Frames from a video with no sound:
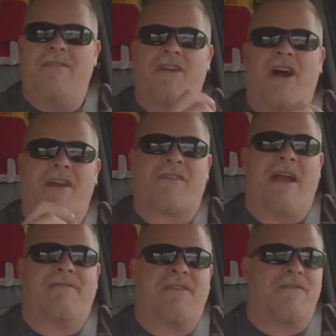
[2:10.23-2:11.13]
even
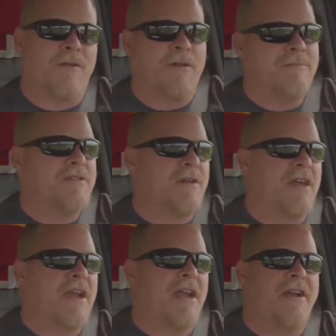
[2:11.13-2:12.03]
autographed it for them, so
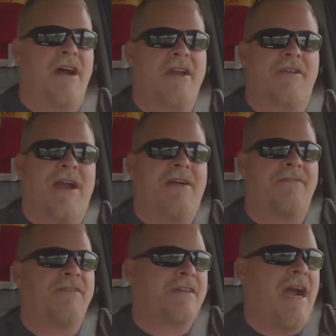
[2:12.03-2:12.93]
they got an autographed